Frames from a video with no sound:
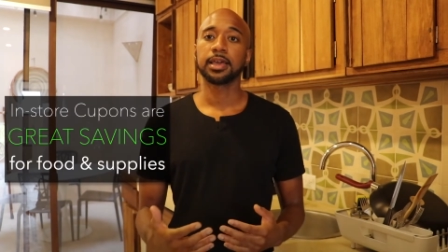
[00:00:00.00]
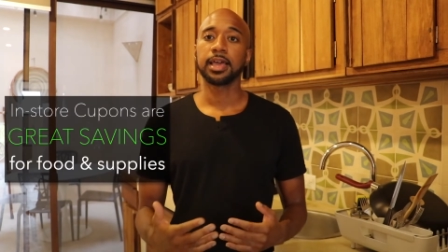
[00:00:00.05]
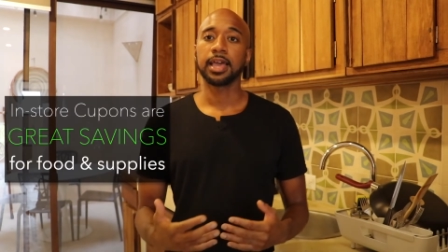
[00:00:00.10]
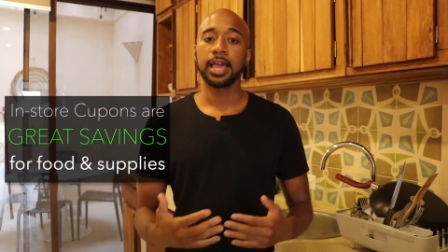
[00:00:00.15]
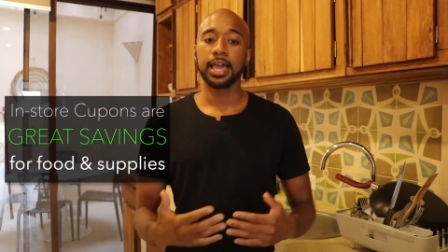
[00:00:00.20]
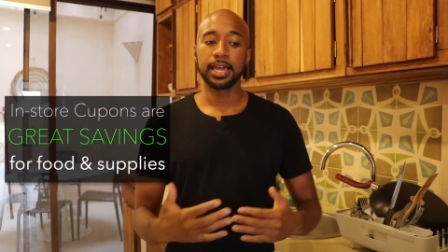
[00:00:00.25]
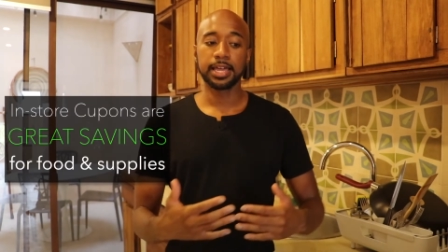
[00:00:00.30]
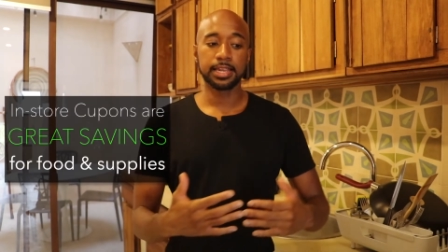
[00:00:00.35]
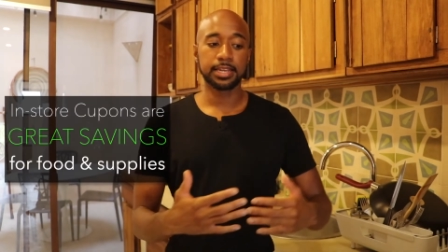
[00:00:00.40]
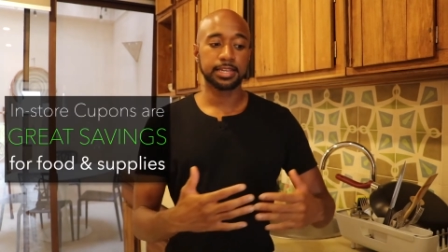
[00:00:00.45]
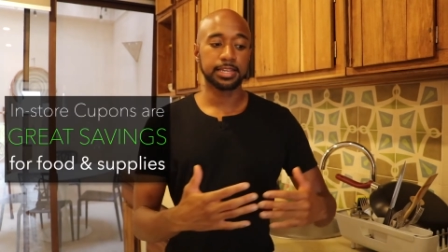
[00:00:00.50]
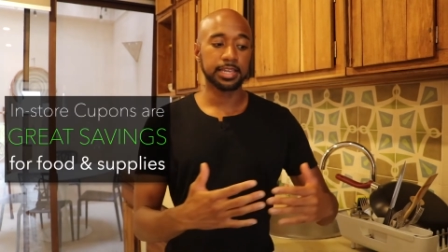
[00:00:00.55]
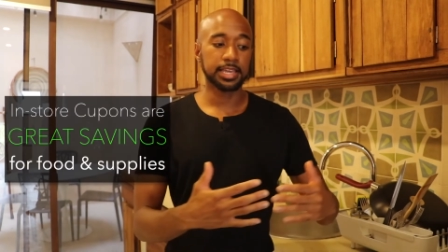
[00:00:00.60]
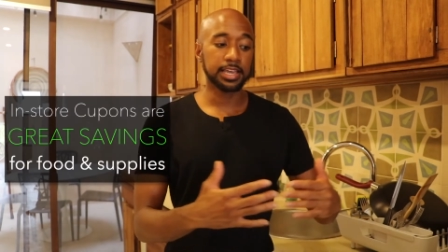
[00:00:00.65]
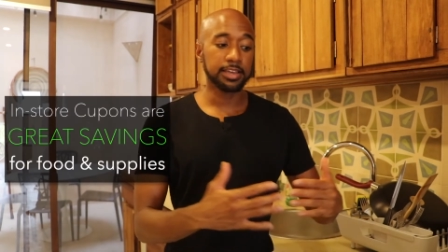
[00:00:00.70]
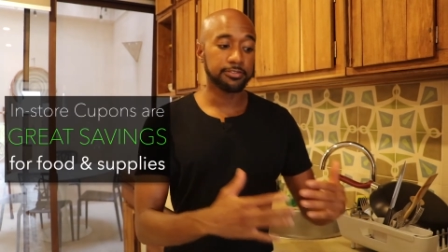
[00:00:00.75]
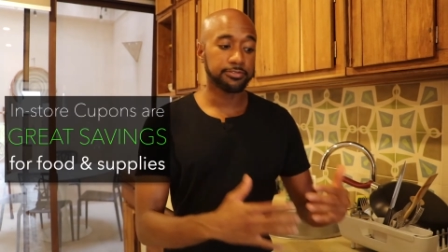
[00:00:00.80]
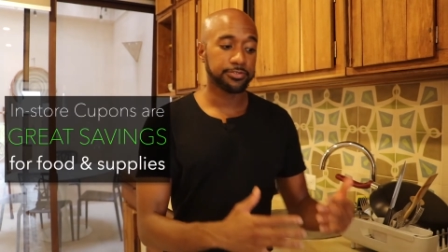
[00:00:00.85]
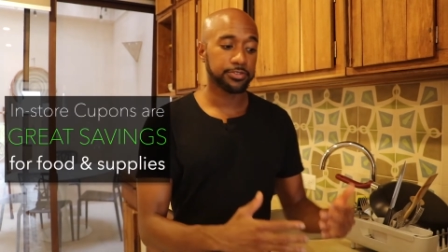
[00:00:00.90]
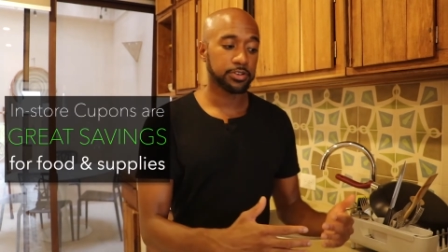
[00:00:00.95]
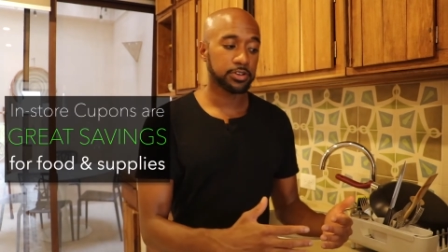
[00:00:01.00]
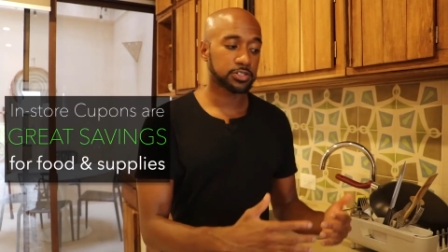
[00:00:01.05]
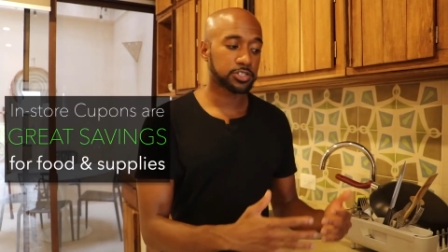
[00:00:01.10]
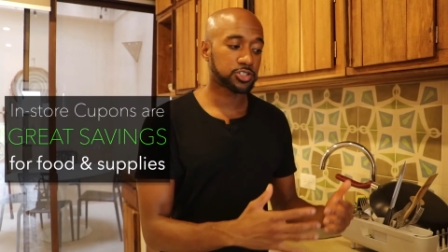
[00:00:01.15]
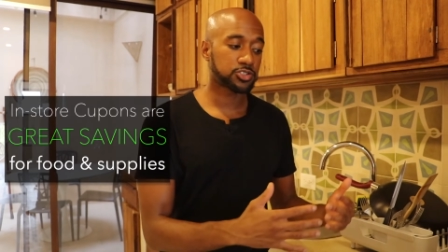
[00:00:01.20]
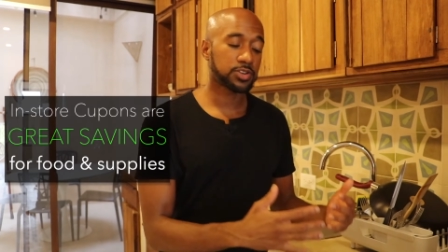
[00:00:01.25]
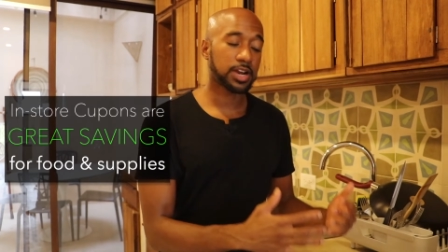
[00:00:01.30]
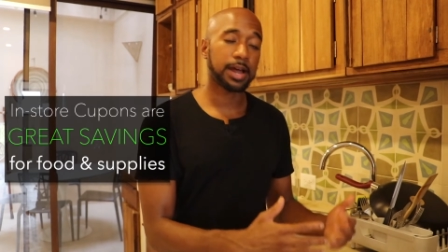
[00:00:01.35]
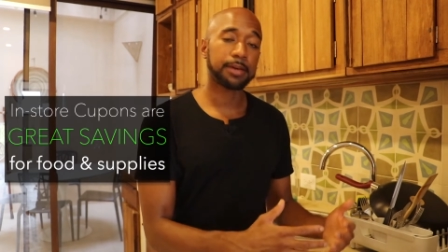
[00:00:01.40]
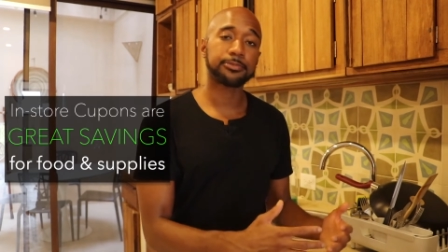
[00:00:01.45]
and if you're
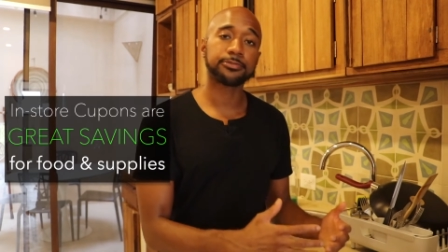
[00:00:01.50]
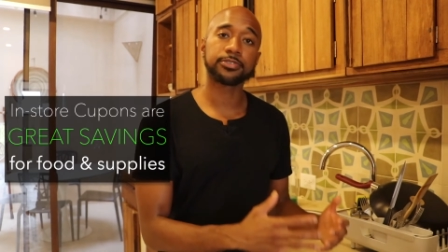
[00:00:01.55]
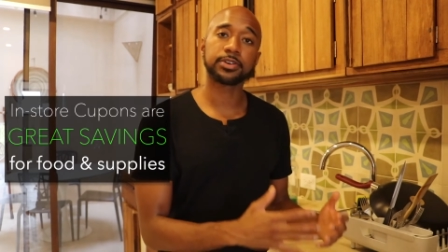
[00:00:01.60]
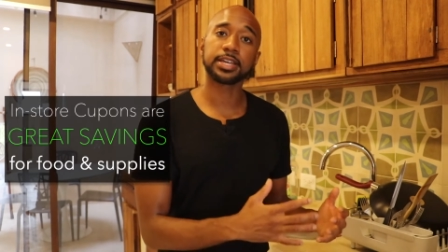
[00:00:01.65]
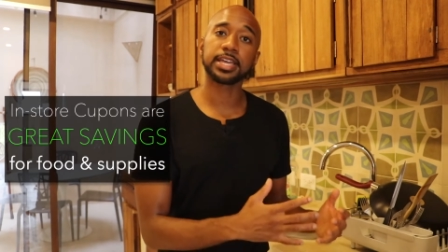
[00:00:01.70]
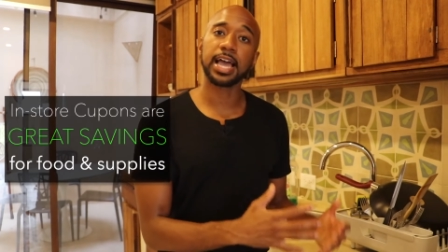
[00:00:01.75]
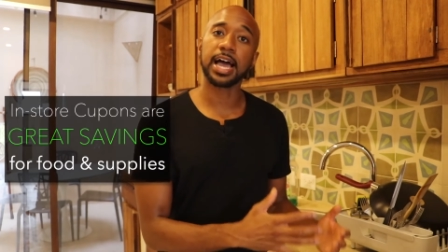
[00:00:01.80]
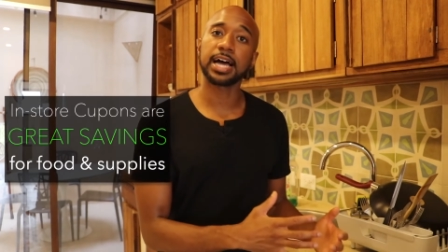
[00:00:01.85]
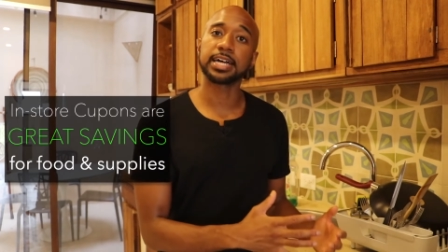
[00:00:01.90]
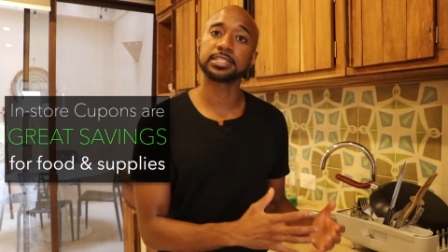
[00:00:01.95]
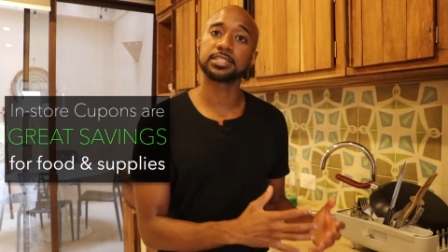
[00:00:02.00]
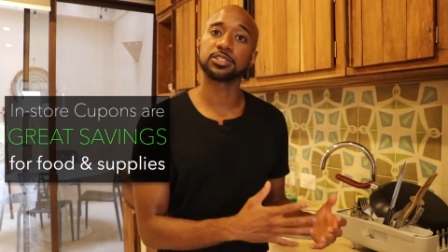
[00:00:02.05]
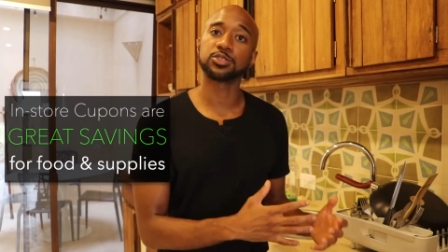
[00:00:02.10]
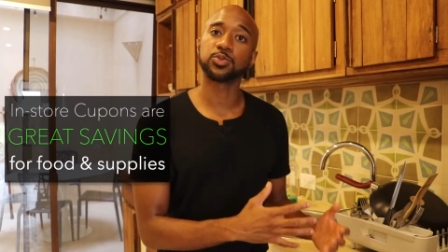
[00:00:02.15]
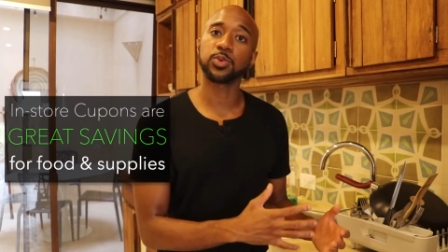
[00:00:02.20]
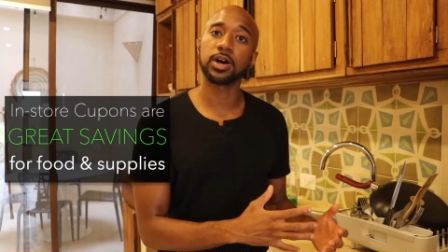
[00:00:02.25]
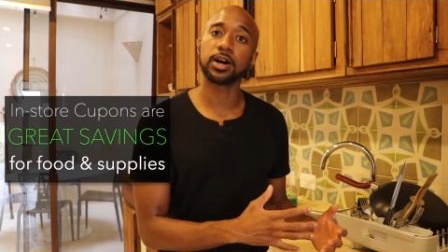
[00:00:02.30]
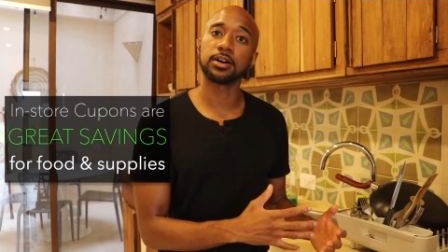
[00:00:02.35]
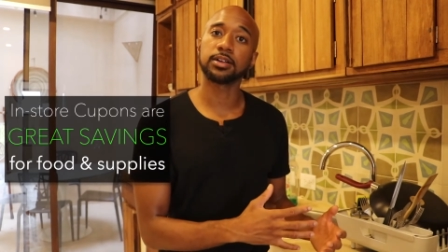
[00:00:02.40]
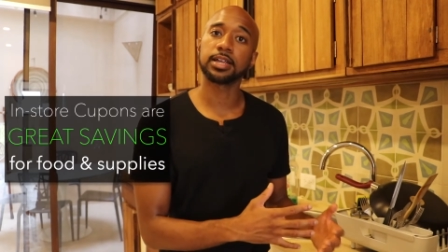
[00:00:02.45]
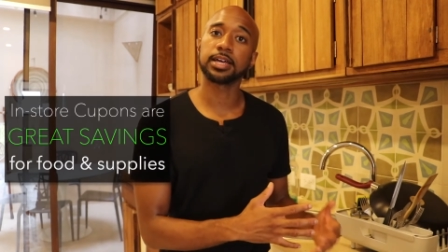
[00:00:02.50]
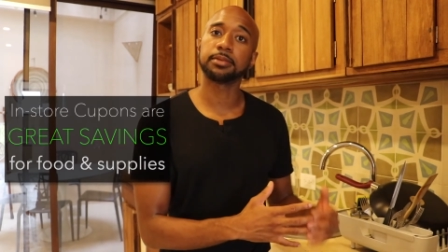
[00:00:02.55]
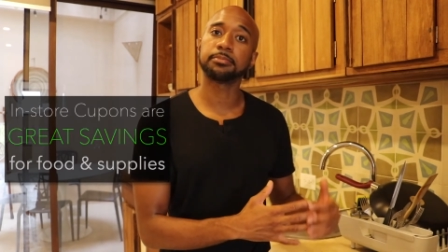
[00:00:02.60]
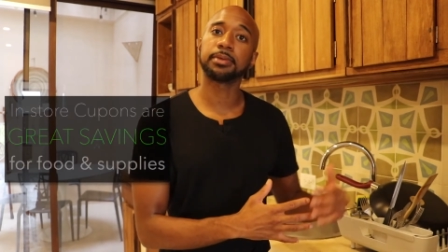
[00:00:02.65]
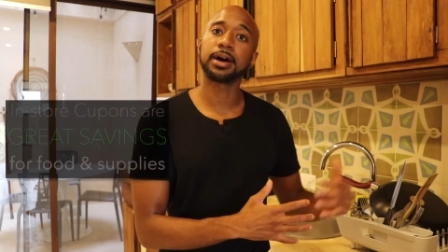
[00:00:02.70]
strapped for cash as well and